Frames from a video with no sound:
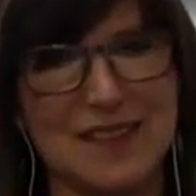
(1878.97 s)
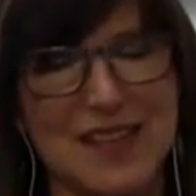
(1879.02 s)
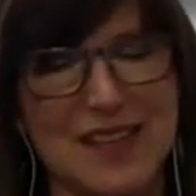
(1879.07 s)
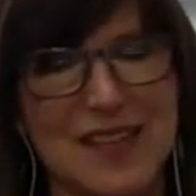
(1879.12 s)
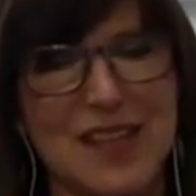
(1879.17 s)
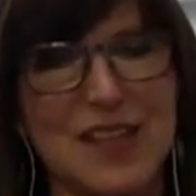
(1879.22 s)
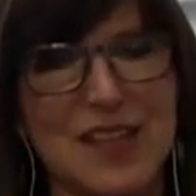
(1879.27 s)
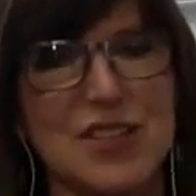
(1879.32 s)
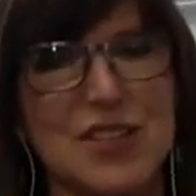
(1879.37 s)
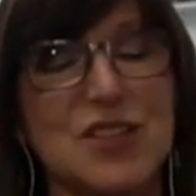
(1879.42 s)

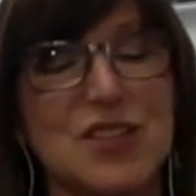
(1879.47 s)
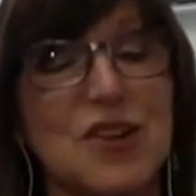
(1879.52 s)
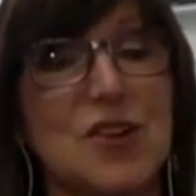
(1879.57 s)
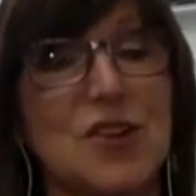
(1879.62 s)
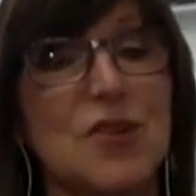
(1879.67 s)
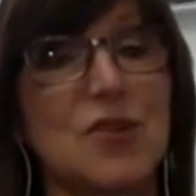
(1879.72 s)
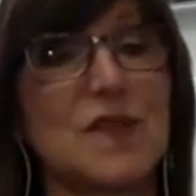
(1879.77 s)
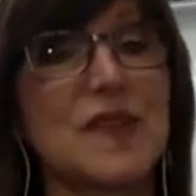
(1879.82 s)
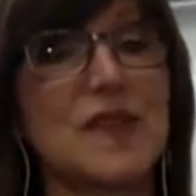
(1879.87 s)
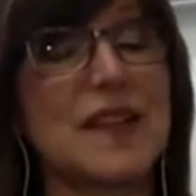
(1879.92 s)

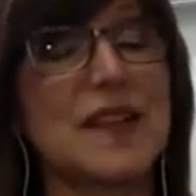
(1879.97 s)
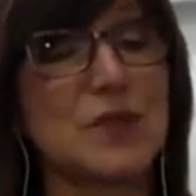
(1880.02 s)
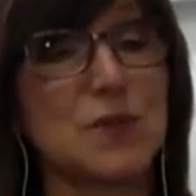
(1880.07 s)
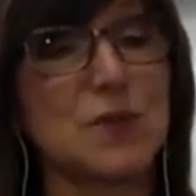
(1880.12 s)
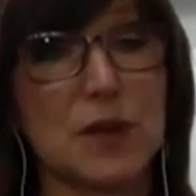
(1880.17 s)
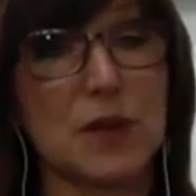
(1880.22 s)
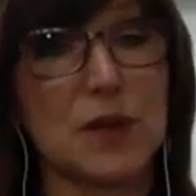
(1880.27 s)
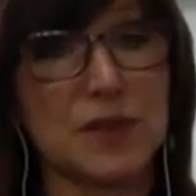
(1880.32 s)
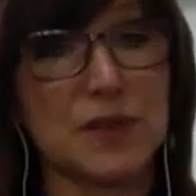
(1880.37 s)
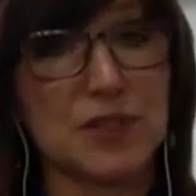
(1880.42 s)
So that's
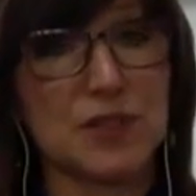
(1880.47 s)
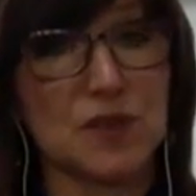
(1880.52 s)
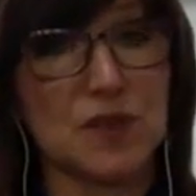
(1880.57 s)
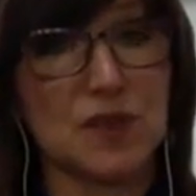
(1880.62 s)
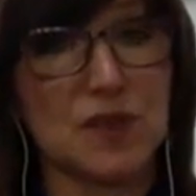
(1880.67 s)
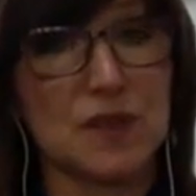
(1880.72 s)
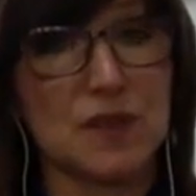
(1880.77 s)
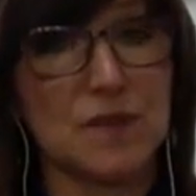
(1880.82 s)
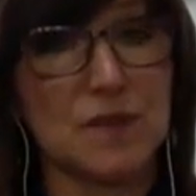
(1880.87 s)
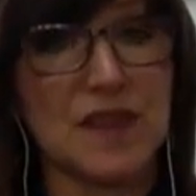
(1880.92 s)
one
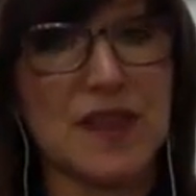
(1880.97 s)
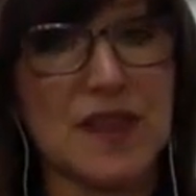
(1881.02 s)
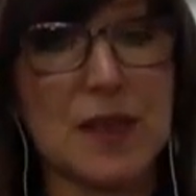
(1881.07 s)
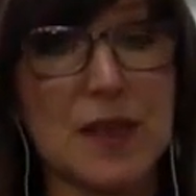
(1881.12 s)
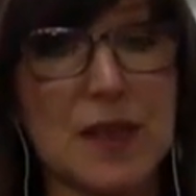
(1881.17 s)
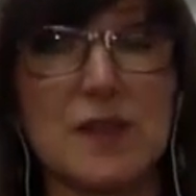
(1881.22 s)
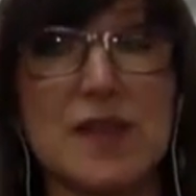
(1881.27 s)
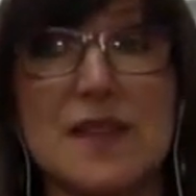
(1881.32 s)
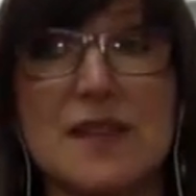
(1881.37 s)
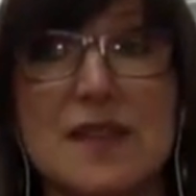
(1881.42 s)
ritual.
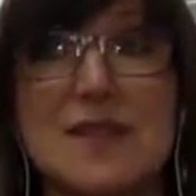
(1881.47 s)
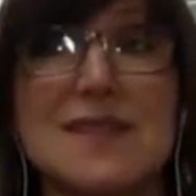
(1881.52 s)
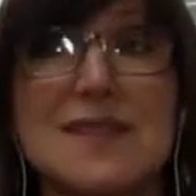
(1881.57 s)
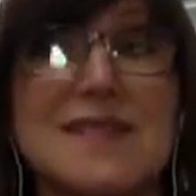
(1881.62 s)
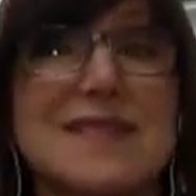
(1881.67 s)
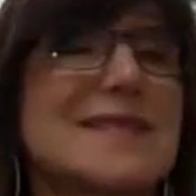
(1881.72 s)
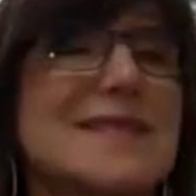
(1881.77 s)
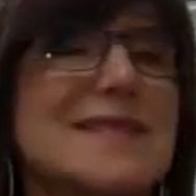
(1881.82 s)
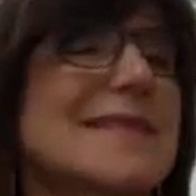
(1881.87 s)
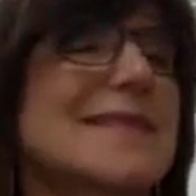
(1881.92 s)
That
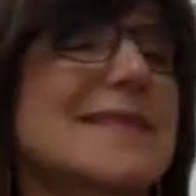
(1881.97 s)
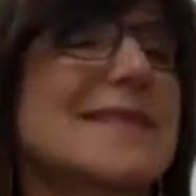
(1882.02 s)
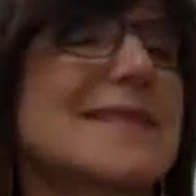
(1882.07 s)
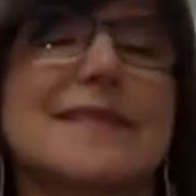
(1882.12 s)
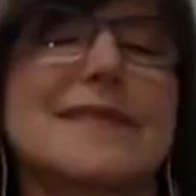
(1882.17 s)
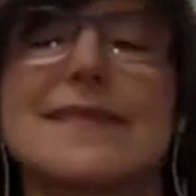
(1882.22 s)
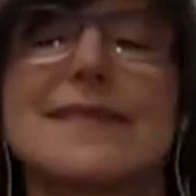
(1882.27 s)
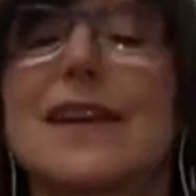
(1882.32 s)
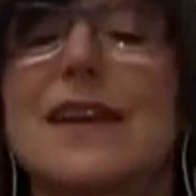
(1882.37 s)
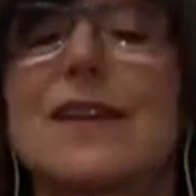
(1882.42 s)
means
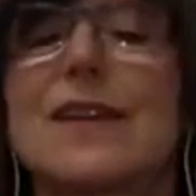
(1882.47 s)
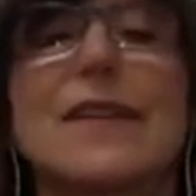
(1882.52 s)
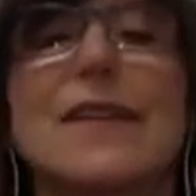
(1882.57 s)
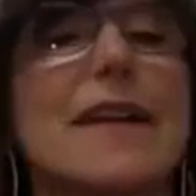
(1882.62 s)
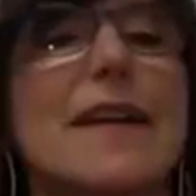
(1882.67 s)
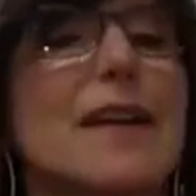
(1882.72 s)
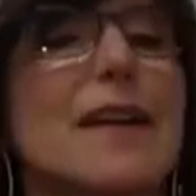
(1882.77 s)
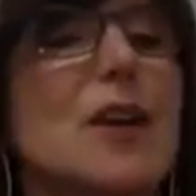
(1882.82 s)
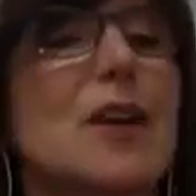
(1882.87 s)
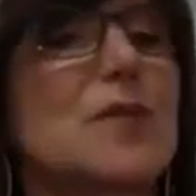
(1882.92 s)
I don't
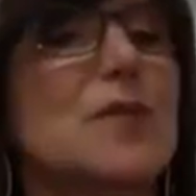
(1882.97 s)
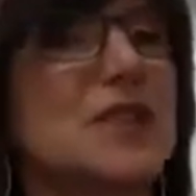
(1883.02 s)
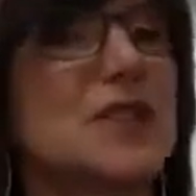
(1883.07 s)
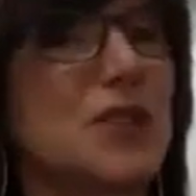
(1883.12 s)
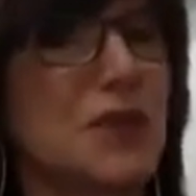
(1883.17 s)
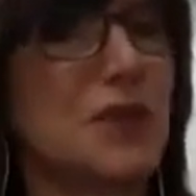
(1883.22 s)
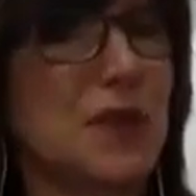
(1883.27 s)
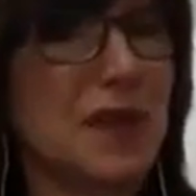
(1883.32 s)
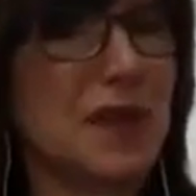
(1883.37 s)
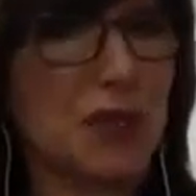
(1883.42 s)
care how busy
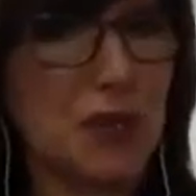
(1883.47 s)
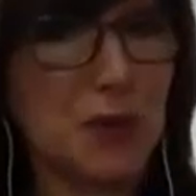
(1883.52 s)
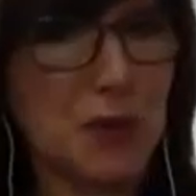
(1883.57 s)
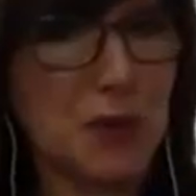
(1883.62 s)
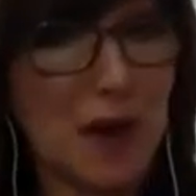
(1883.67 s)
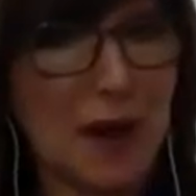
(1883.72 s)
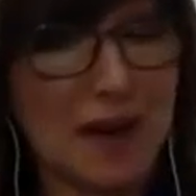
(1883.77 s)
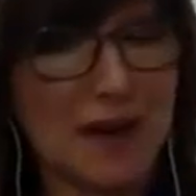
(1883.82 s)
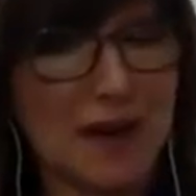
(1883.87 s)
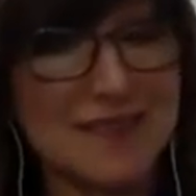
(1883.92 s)
you think you
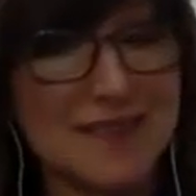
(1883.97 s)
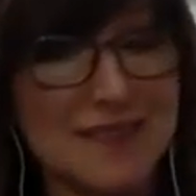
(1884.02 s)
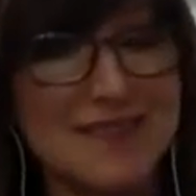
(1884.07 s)
are,